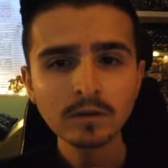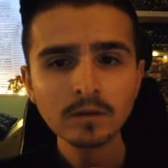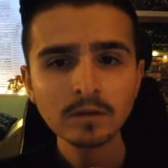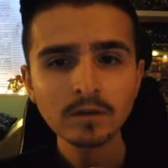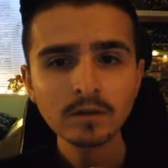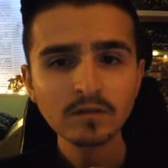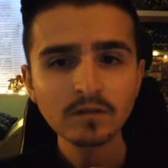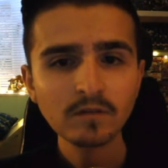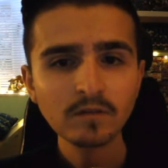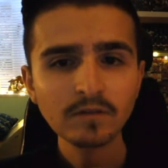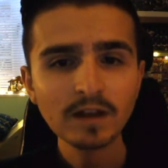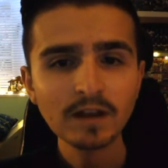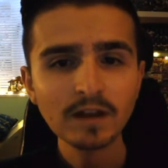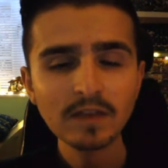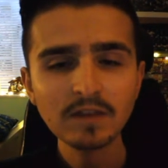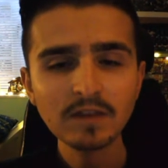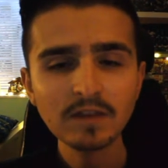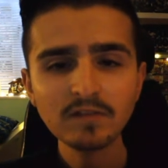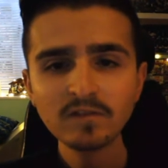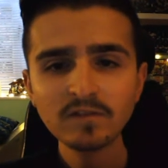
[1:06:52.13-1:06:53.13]
something like
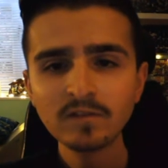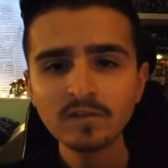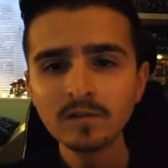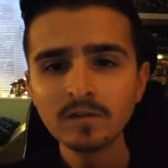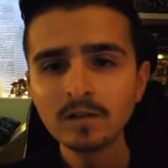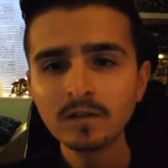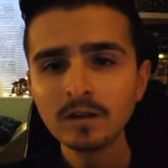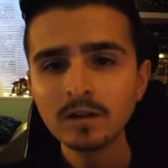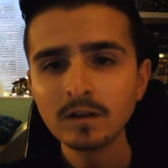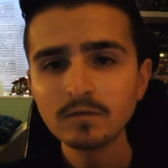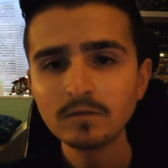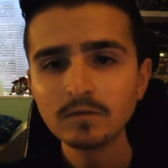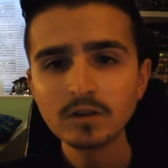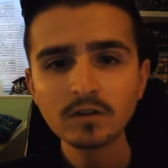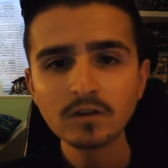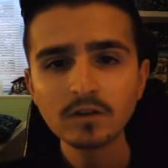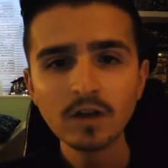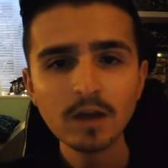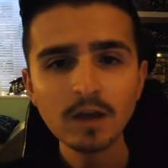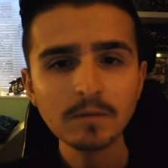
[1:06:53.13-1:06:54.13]
this for the
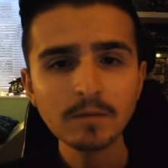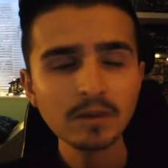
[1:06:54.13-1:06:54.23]
time